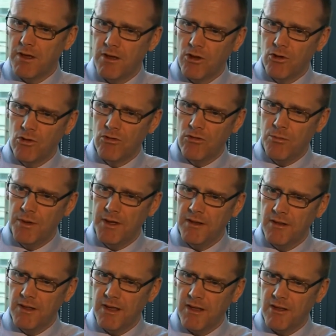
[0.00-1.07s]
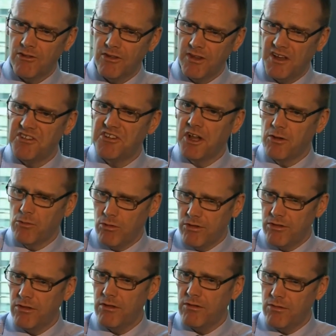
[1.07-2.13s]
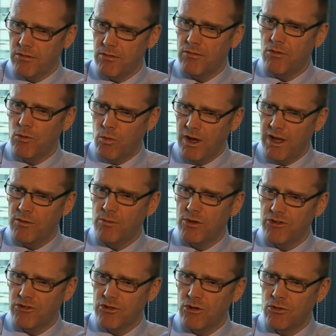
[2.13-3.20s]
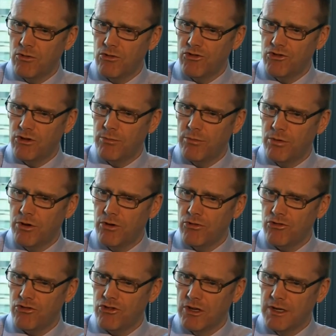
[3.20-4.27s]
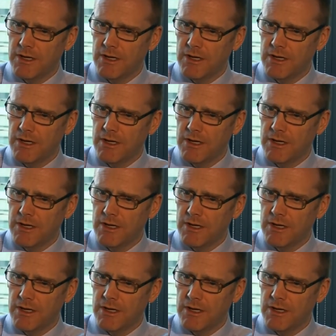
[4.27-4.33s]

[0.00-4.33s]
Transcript: Court of Appeal case, and that dealt with the way in which the court should approach